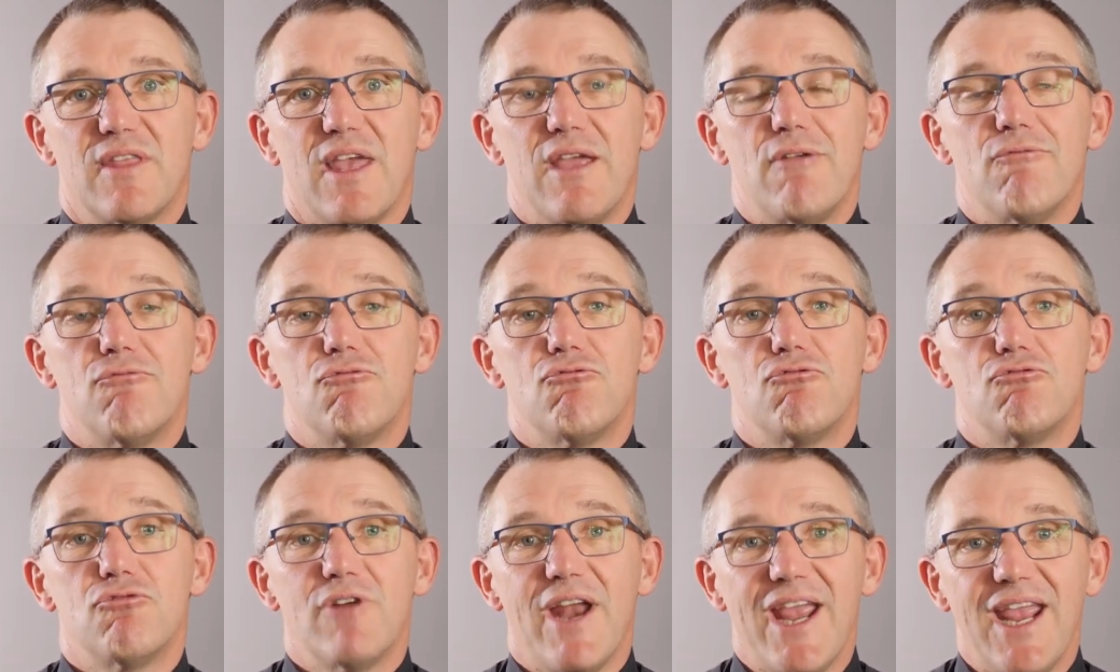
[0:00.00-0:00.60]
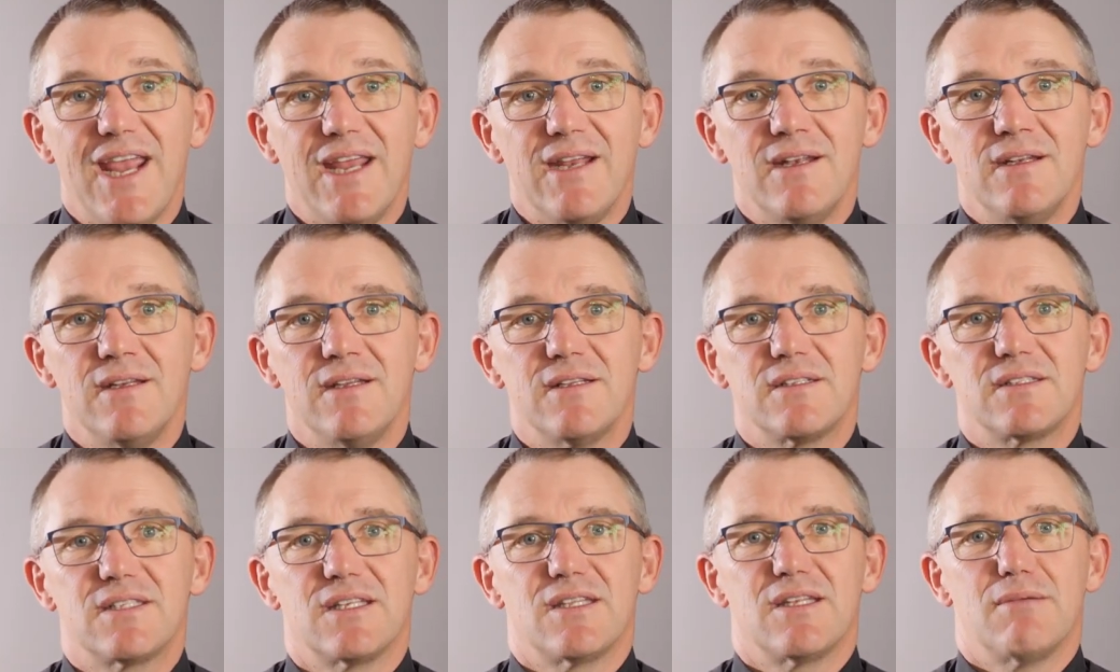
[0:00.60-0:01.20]
They
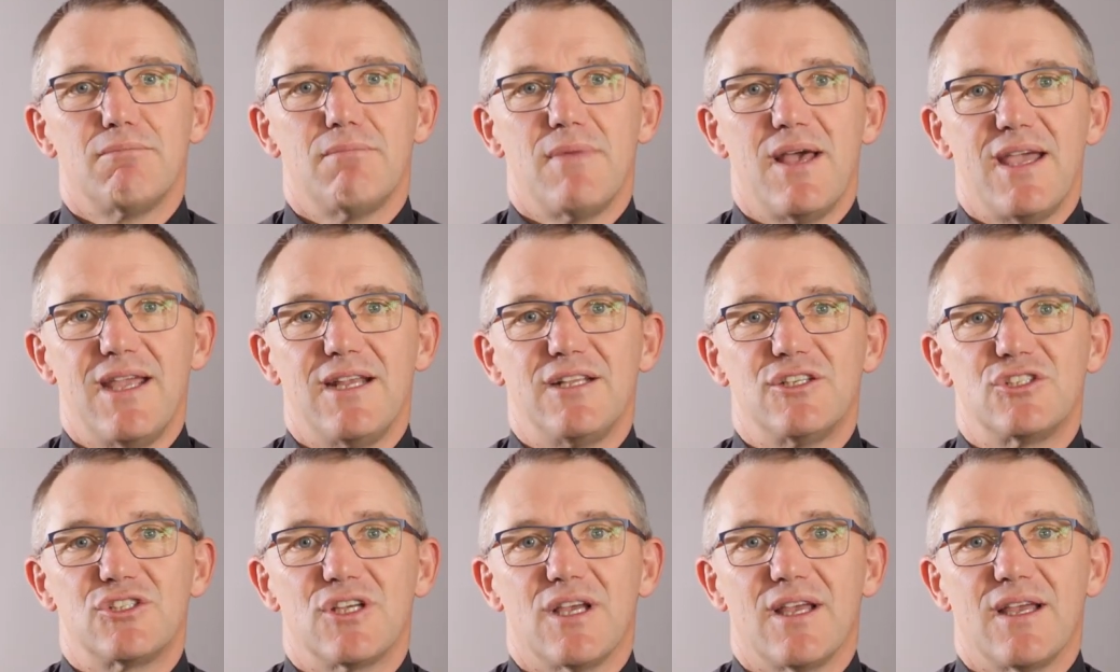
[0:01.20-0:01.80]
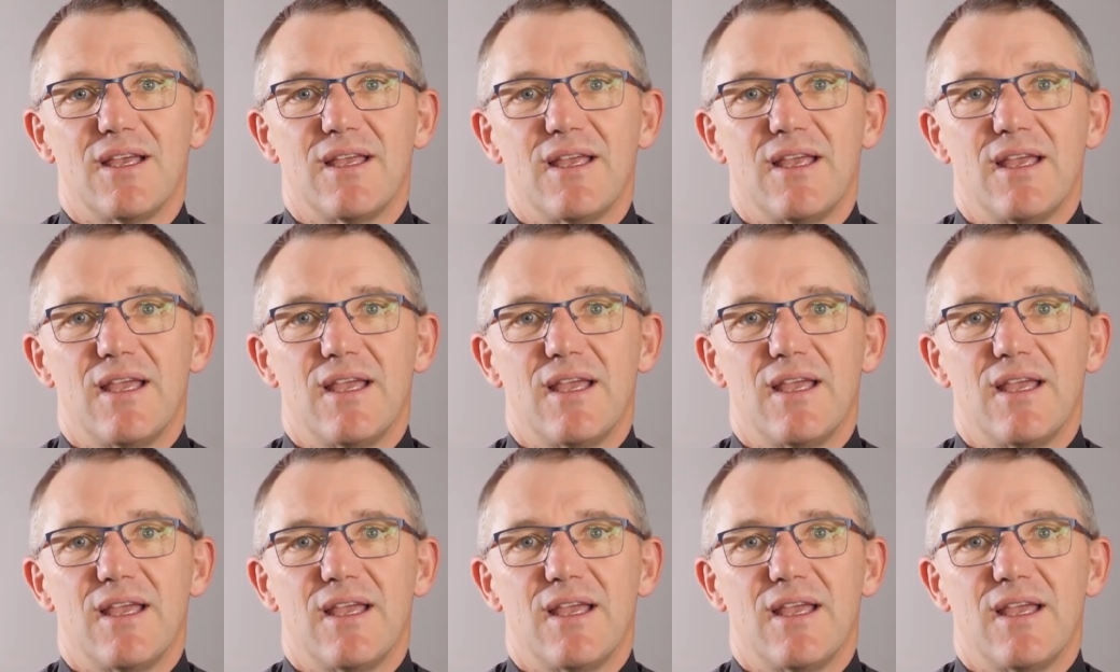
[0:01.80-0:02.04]
ran to the manger